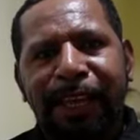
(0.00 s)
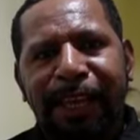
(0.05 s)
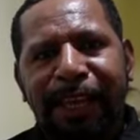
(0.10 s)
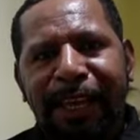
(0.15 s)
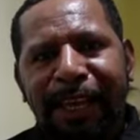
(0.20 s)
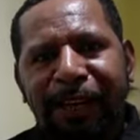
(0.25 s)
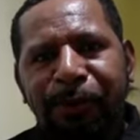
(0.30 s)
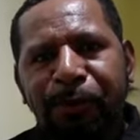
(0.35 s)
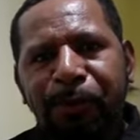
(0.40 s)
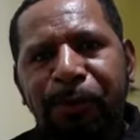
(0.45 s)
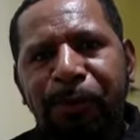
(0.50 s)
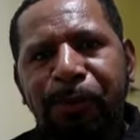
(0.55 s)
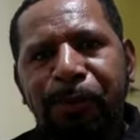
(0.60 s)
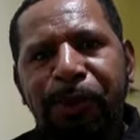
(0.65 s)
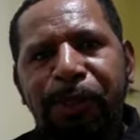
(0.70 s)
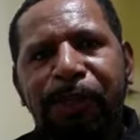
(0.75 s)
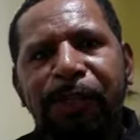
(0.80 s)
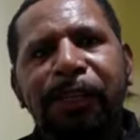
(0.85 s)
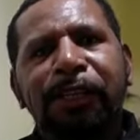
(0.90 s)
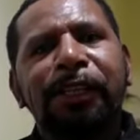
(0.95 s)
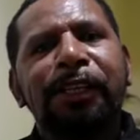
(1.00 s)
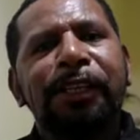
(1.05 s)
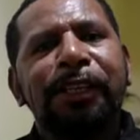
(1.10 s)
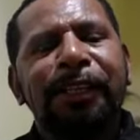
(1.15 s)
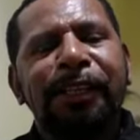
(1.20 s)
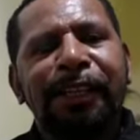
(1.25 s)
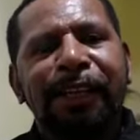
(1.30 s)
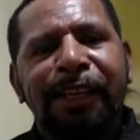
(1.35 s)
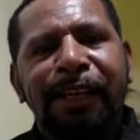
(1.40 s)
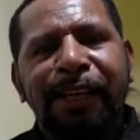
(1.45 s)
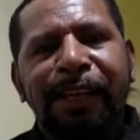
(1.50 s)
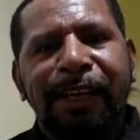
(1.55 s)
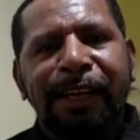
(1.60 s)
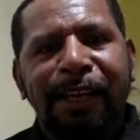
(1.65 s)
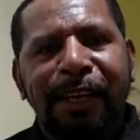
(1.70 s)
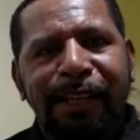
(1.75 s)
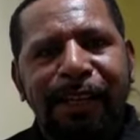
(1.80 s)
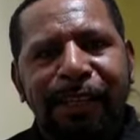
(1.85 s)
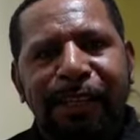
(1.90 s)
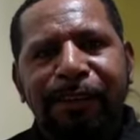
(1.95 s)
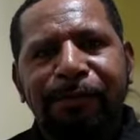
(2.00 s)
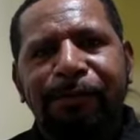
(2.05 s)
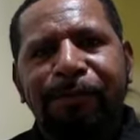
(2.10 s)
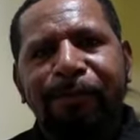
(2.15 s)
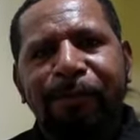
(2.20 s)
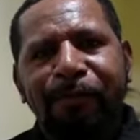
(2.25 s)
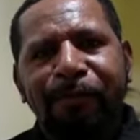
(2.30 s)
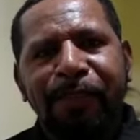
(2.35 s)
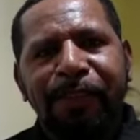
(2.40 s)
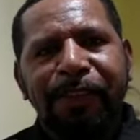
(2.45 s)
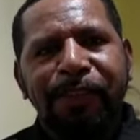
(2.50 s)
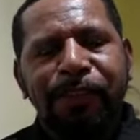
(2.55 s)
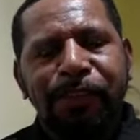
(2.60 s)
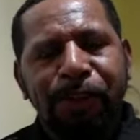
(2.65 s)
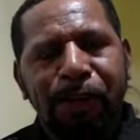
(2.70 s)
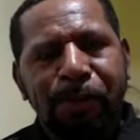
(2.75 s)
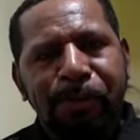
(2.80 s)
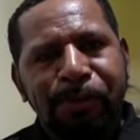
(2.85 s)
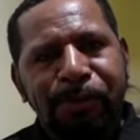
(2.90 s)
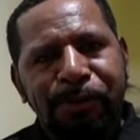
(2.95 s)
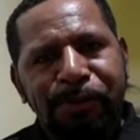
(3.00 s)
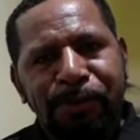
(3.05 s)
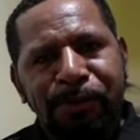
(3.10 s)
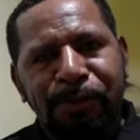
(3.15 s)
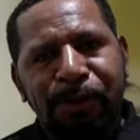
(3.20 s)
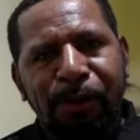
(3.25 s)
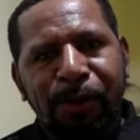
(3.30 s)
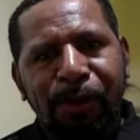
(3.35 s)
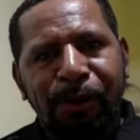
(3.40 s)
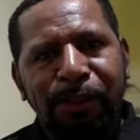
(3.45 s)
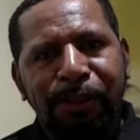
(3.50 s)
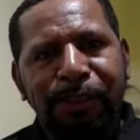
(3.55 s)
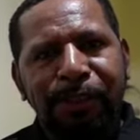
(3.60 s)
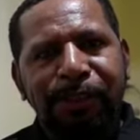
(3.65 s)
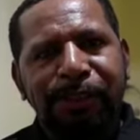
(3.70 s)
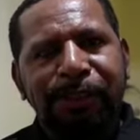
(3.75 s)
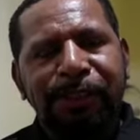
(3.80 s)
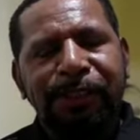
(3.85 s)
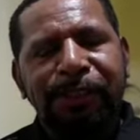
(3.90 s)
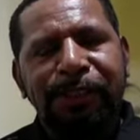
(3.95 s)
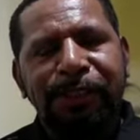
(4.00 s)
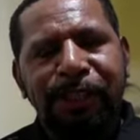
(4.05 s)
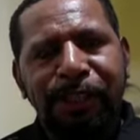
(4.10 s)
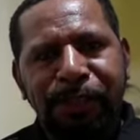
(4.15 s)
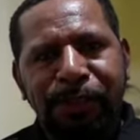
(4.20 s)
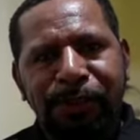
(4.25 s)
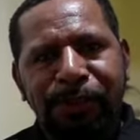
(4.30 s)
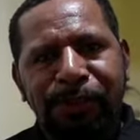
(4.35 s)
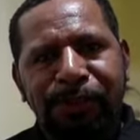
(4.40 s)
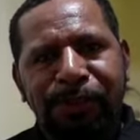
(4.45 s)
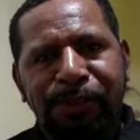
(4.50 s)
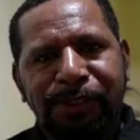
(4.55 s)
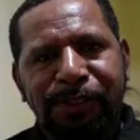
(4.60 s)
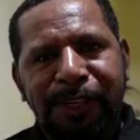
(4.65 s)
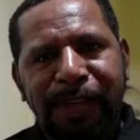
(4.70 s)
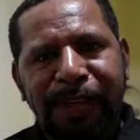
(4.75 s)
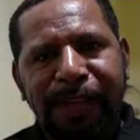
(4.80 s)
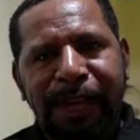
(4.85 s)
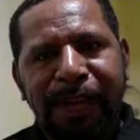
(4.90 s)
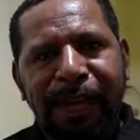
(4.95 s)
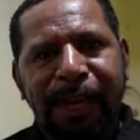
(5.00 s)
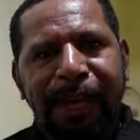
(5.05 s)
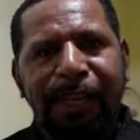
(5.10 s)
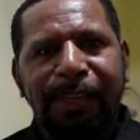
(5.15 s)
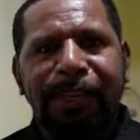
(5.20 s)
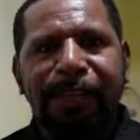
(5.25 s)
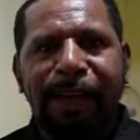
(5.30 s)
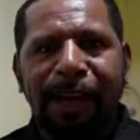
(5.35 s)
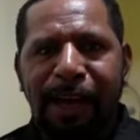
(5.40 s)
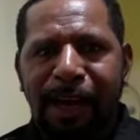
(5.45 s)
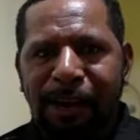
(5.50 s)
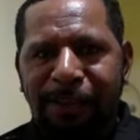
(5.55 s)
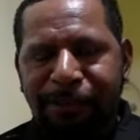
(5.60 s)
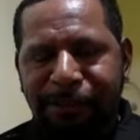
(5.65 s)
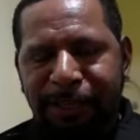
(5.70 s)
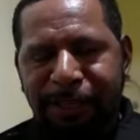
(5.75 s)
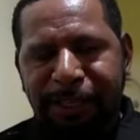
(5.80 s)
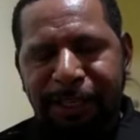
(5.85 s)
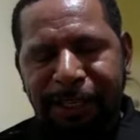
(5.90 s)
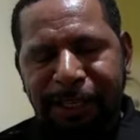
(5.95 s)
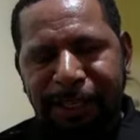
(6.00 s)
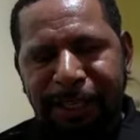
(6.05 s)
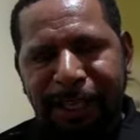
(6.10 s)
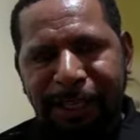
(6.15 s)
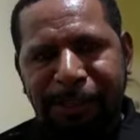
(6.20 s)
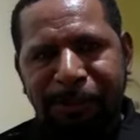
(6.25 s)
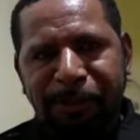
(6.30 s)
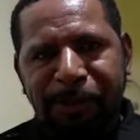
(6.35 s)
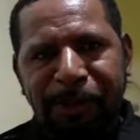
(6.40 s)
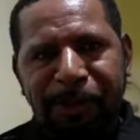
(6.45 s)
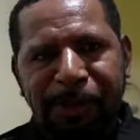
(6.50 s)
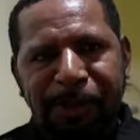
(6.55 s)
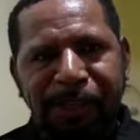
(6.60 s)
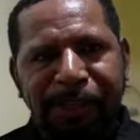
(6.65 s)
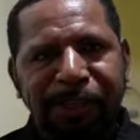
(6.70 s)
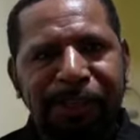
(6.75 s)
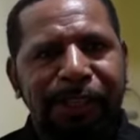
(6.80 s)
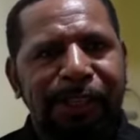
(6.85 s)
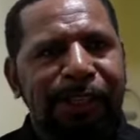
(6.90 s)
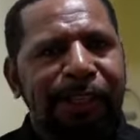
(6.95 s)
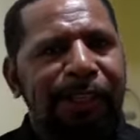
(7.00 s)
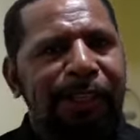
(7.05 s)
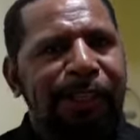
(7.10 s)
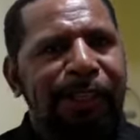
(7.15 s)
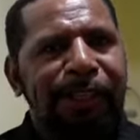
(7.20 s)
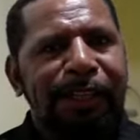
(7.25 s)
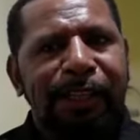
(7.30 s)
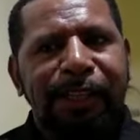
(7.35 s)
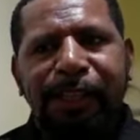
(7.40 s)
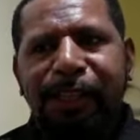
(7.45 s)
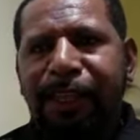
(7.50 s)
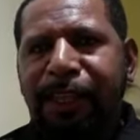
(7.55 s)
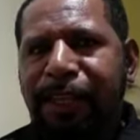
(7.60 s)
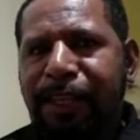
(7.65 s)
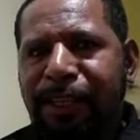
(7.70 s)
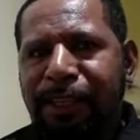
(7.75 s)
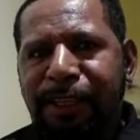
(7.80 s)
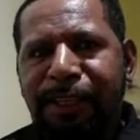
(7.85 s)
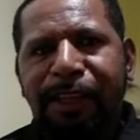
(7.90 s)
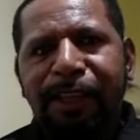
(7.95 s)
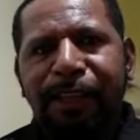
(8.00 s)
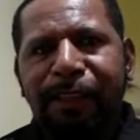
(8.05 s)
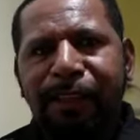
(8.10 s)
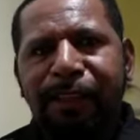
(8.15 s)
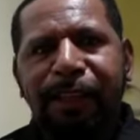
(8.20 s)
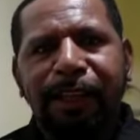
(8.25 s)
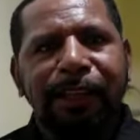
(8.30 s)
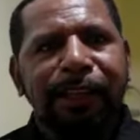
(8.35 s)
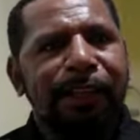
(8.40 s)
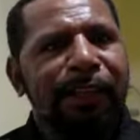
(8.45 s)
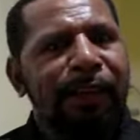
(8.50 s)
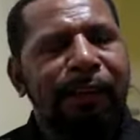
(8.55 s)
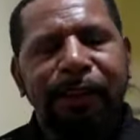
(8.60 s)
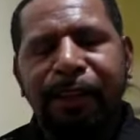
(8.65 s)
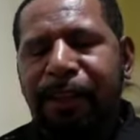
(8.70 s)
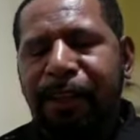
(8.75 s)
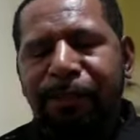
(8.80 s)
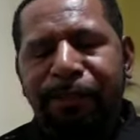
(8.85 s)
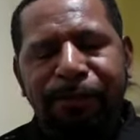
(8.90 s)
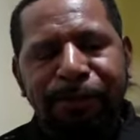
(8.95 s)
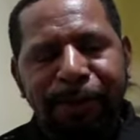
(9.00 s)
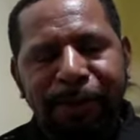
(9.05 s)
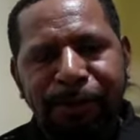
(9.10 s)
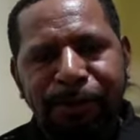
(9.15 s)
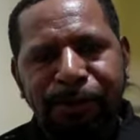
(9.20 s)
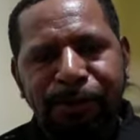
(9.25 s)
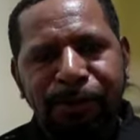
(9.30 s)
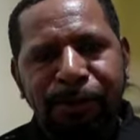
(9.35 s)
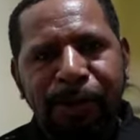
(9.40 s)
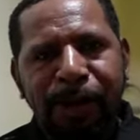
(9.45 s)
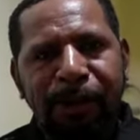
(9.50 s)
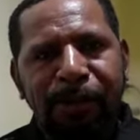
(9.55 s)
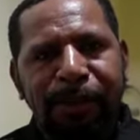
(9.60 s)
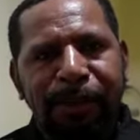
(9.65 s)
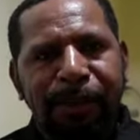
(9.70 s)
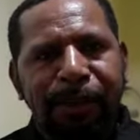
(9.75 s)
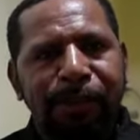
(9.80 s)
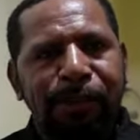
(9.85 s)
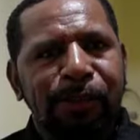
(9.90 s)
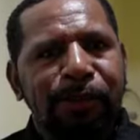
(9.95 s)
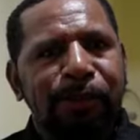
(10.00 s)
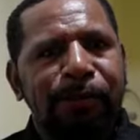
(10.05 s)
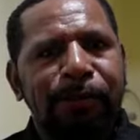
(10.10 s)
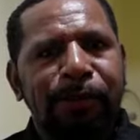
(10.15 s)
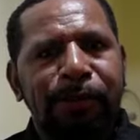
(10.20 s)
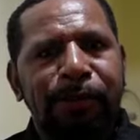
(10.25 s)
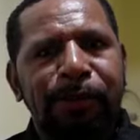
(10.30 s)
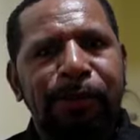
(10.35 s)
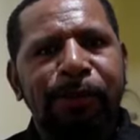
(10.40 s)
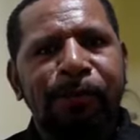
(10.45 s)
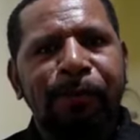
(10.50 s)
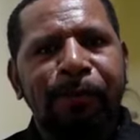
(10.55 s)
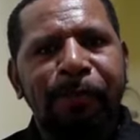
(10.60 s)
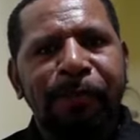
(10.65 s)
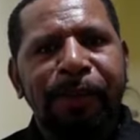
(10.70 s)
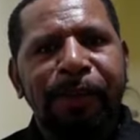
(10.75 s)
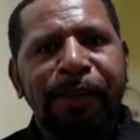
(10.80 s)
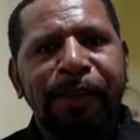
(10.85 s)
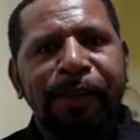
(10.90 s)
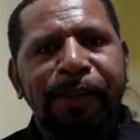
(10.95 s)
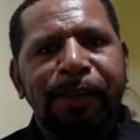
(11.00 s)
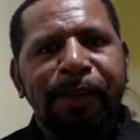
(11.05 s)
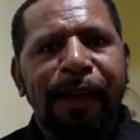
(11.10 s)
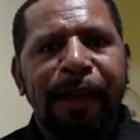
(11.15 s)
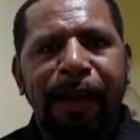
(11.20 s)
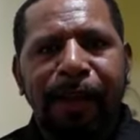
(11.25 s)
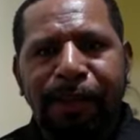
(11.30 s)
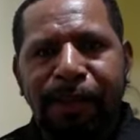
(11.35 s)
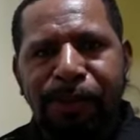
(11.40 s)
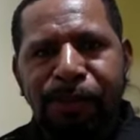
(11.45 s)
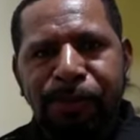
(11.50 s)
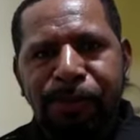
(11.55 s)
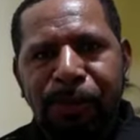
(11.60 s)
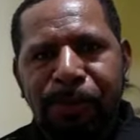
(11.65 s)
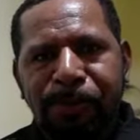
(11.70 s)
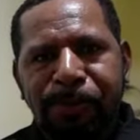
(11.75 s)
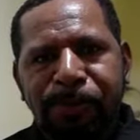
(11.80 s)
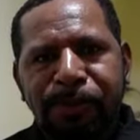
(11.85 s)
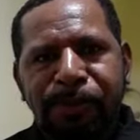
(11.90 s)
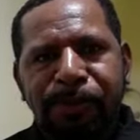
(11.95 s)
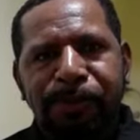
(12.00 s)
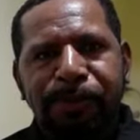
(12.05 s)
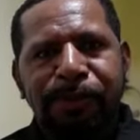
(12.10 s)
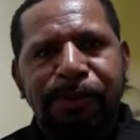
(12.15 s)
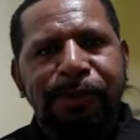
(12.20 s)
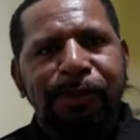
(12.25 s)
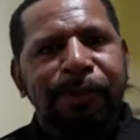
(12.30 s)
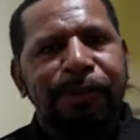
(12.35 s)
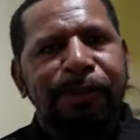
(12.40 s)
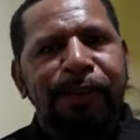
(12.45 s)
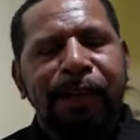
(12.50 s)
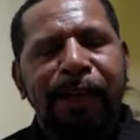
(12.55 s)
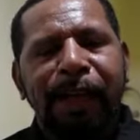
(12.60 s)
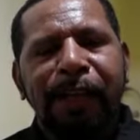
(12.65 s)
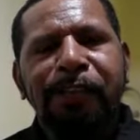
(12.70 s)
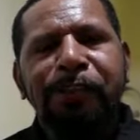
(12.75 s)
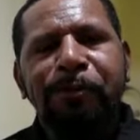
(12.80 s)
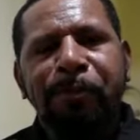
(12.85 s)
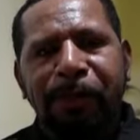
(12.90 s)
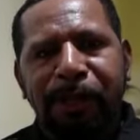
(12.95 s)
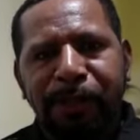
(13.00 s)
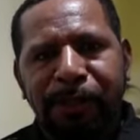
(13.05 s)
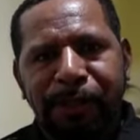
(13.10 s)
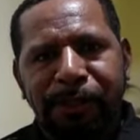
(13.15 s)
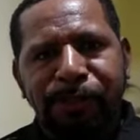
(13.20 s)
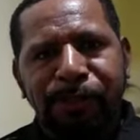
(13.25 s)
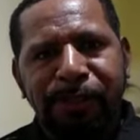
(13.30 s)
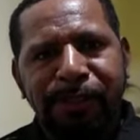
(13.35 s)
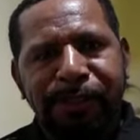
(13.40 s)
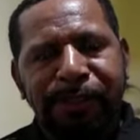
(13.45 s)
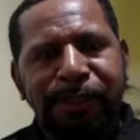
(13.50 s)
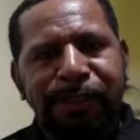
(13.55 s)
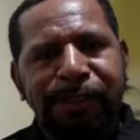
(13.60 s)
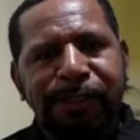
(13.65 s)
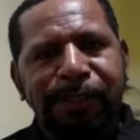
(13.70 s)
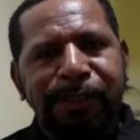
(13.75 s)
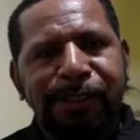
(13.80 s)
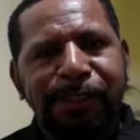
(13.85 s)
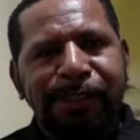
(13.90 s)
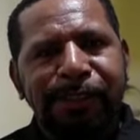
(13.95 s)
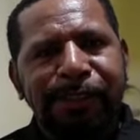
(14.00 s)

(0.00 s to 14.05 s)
and we will give jobs to all these youths. And after gaining experience, they are free to go out and look for other jobs as per their choices.